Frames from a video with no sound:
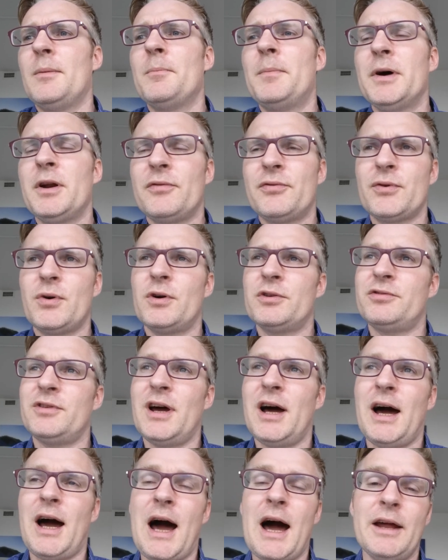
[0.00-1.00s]
But of course,
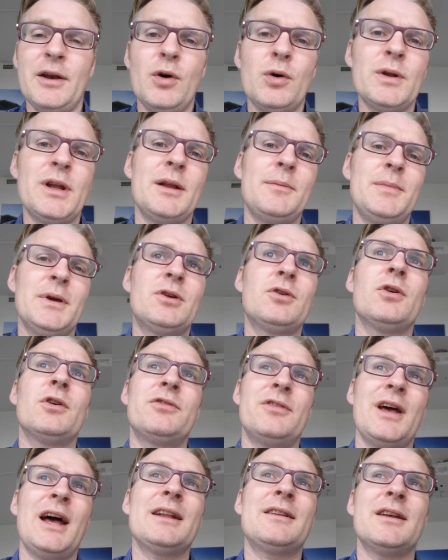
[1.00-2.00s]
I know that
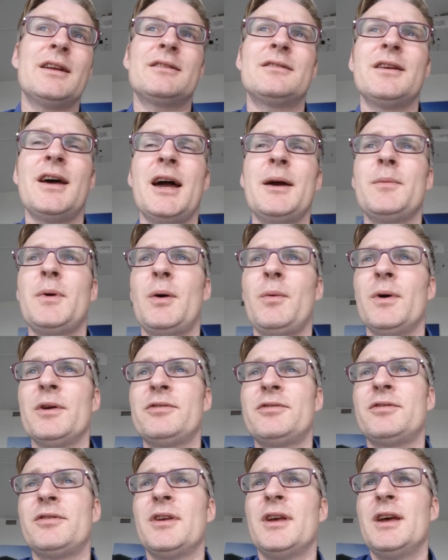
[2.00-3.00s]
because at that time I
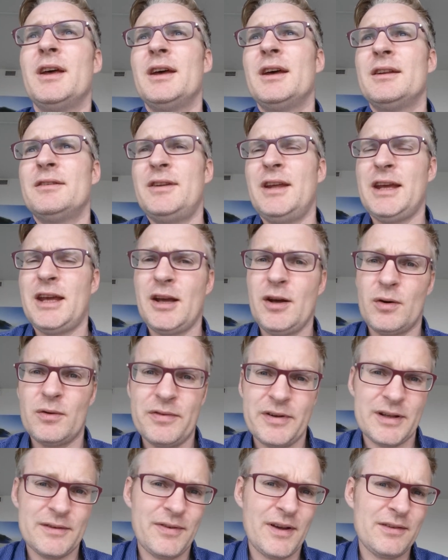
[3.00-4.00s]
was thinking
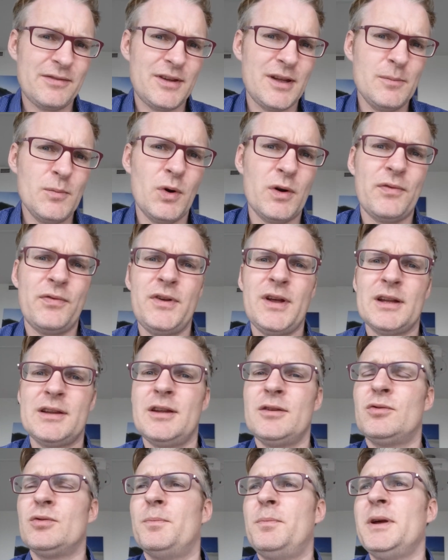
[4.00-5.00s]
of investing more
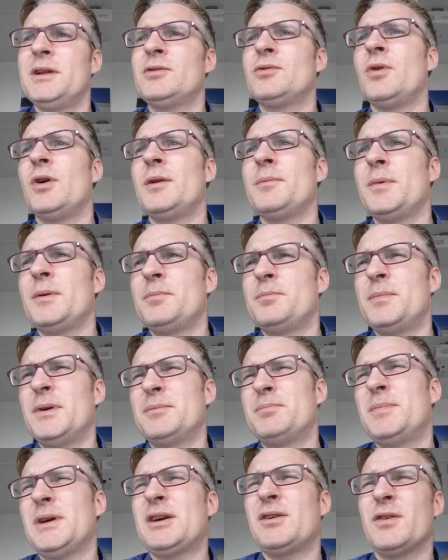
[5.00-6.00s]
fiat into Bitcoin, but,
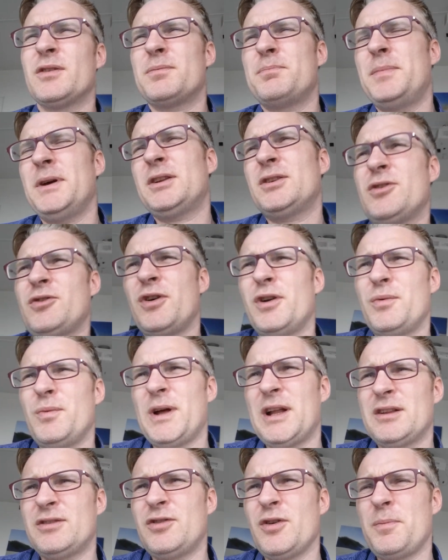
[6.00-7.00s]
but because Bitcoin
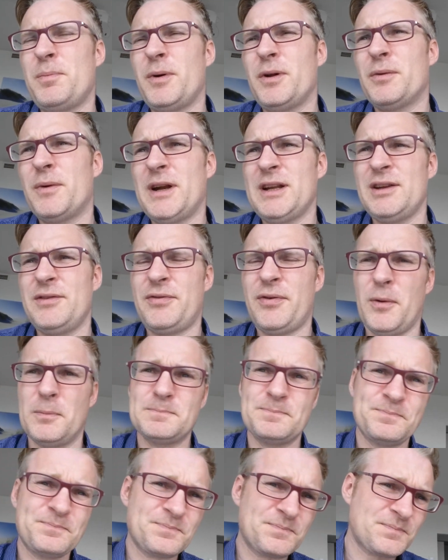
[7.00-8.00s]
went up already from
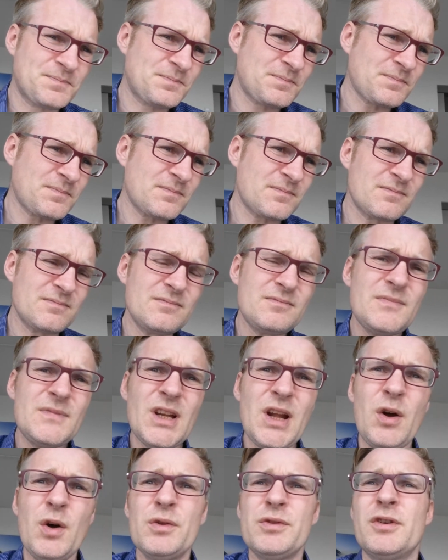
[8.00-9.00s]
one
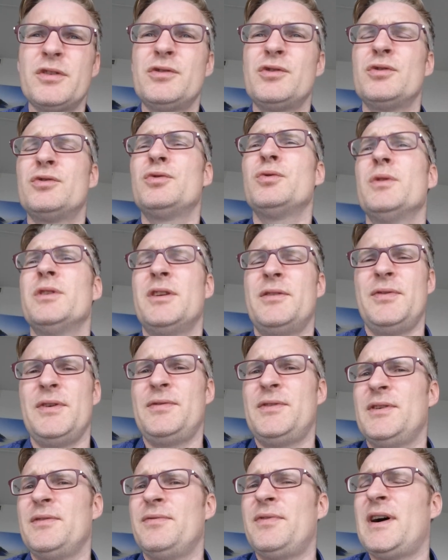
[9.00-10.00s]
hundred to two hundred
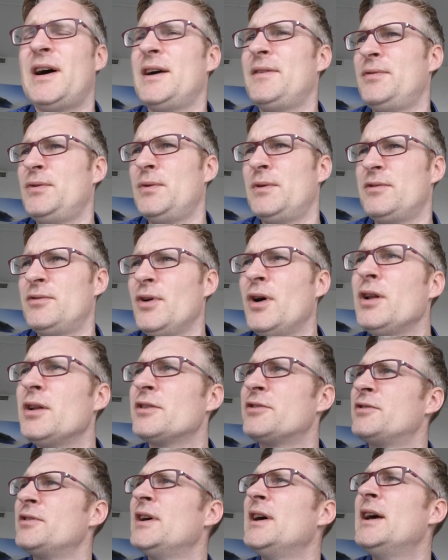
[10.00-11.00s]
fifty-five U S
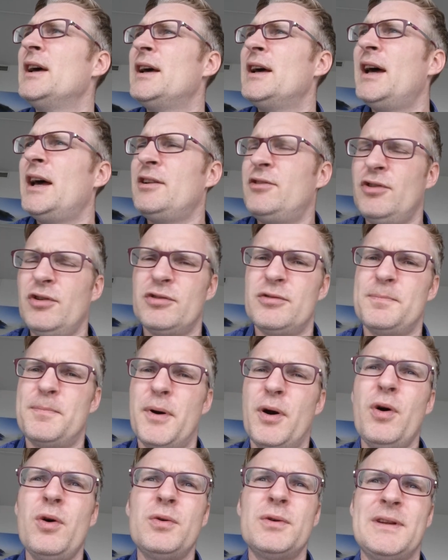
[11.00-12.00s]
dollars and
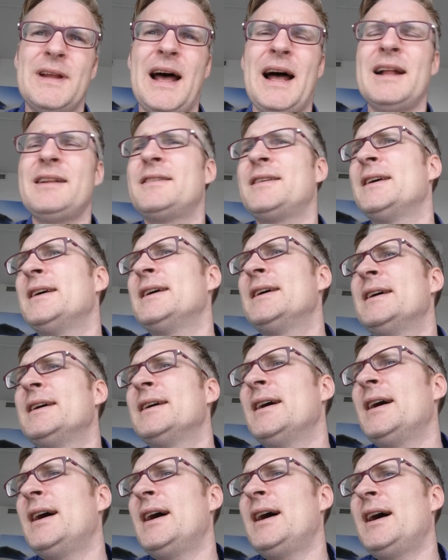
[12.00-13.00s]
just broke that,
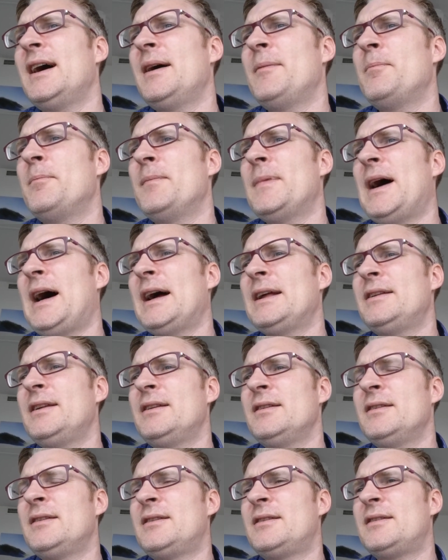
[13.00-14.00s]
um, I
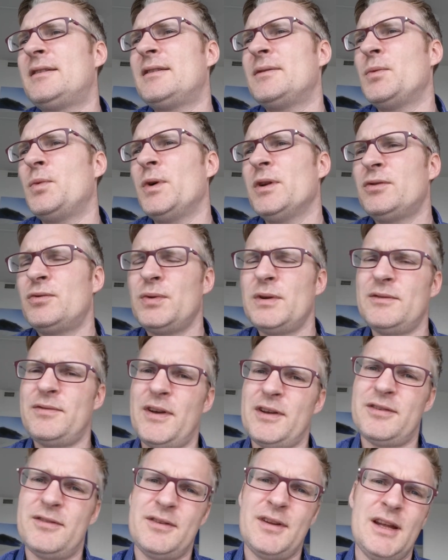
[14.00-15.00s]
didn't want to
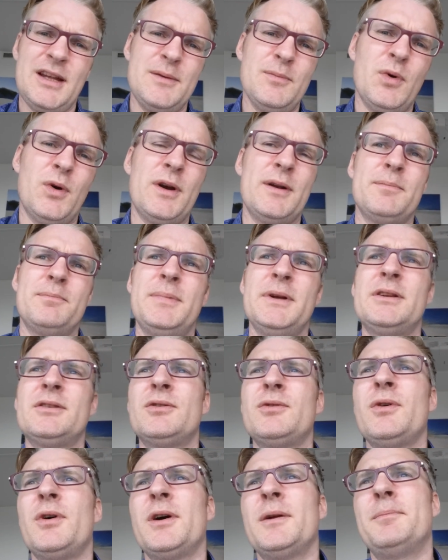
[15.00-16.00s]
invest anymore in
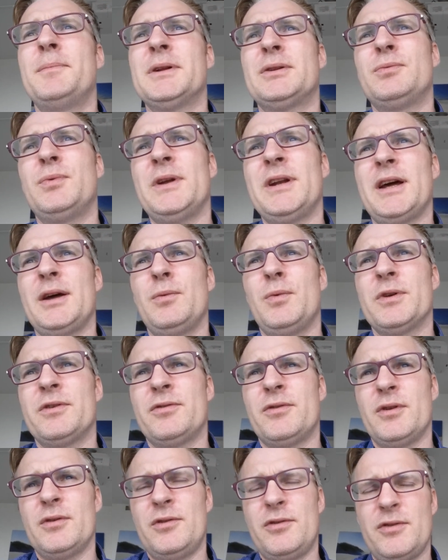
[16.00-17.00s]
Bitcoin. But when I
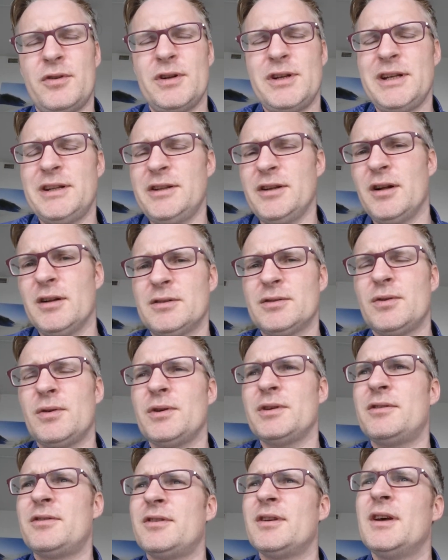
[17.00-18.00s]
was studying the
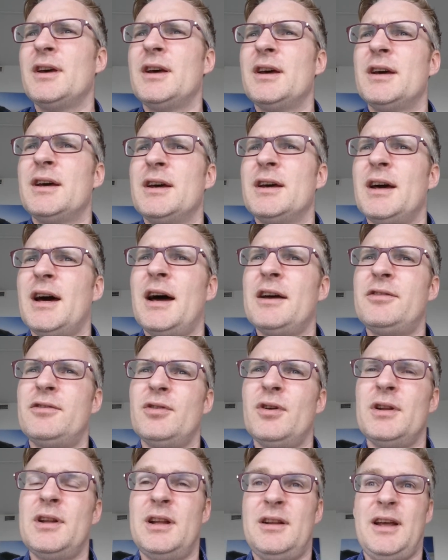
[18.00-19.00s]
altcoins, I
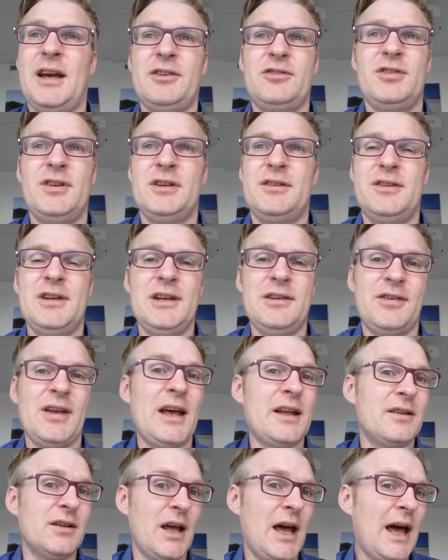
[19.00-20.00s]
saw that actually these
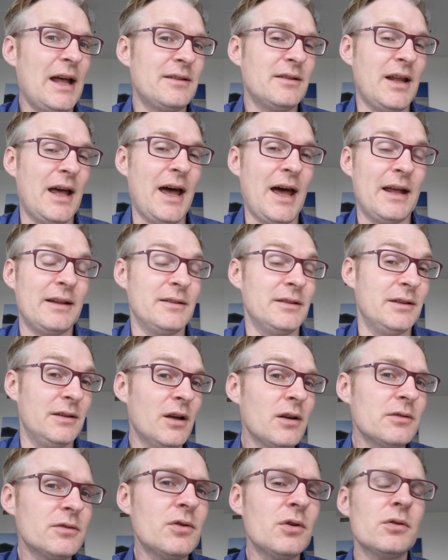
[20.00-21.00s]
had, had, had
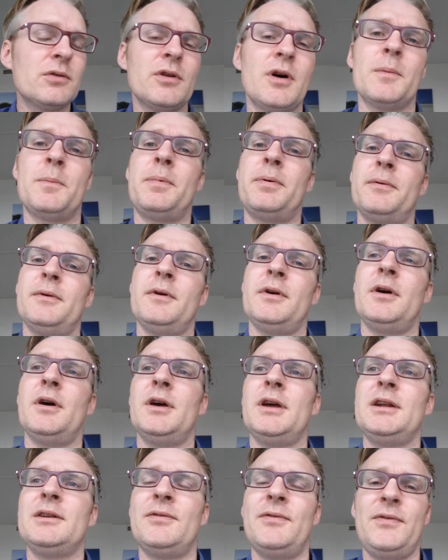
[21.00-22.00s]
not gone up
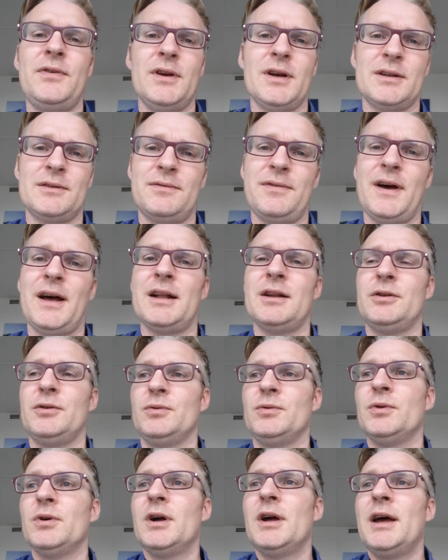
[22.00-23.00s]
uh, in fiat
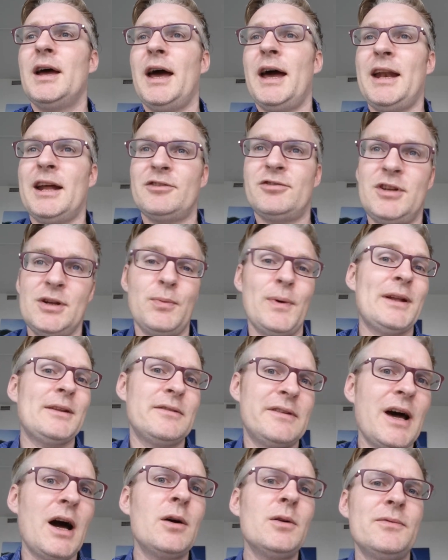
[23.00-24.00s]
value and actually
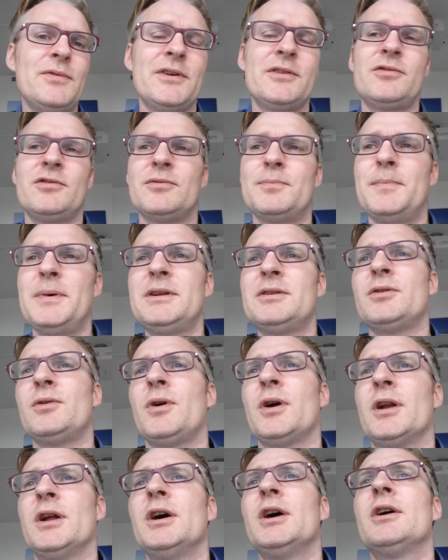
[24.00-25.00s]
went down versus
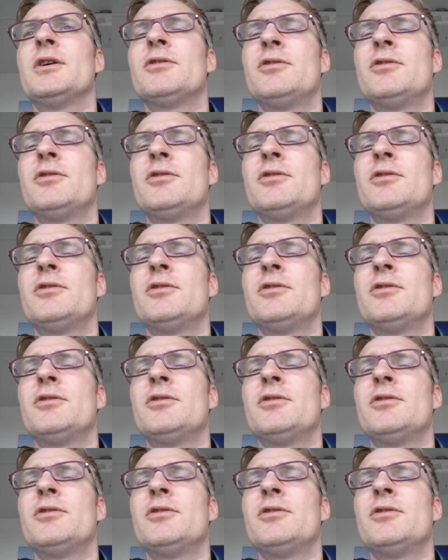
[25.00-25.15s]
Bitcoin.